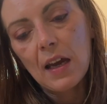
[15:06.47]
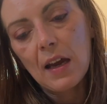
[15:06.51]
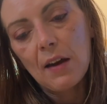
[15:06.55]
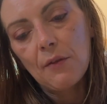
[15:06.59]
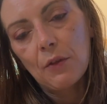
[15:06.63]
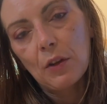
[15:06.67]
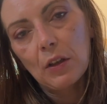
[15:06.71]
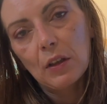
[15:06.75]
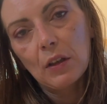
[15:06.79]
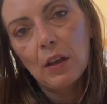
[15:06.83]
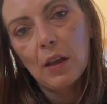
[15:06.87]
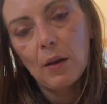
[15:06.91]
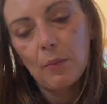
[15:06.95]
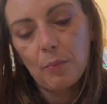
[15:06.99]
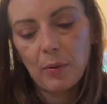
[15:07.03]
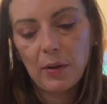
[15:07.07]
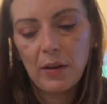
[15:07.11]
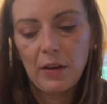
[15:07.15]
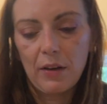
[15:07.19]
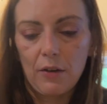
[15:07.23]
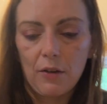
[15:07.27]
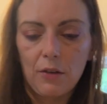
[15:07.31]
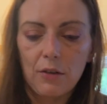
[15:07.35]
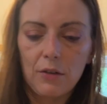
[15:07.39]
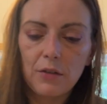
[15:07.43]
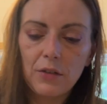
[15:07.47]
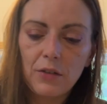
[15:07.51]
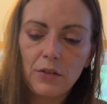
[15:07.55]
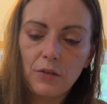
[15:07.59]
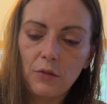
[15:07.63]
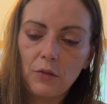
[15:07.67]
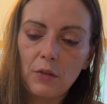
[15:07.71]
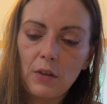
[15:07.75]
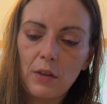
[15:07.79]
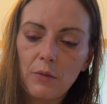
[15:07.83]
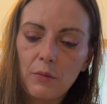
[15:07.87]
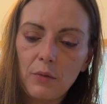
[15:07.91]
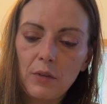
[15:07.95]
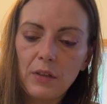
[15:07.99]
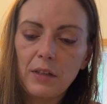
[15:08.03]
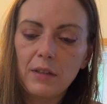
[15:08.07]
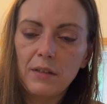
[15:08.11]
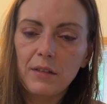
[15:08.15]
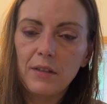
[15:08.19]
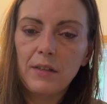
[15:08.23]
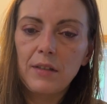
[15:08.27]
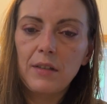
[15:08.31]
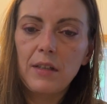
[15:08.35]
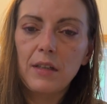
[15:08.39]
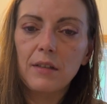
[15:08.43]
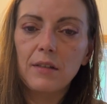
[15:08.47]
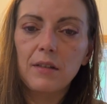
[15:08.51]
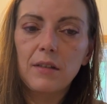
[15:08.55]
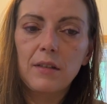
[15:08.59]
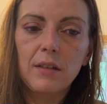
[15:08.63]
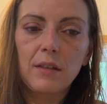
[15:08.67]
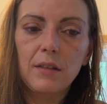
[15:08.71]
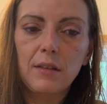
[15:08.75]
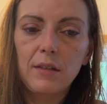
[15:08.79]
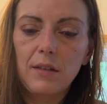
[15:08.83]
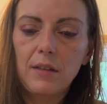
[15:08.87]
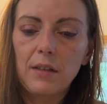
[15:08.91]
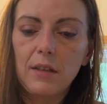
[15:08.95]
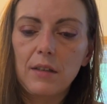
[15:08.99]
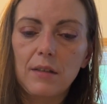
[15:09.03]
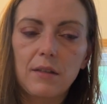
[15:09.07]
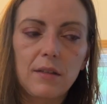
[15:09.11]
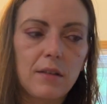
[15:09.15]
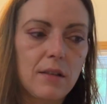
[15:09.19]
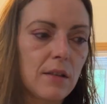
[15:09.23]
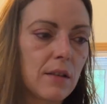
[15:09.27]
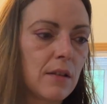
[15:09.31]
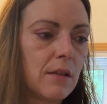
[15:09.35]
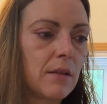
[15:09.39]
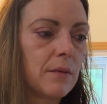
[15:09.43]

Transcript: a lip here so that when it sits, it sits.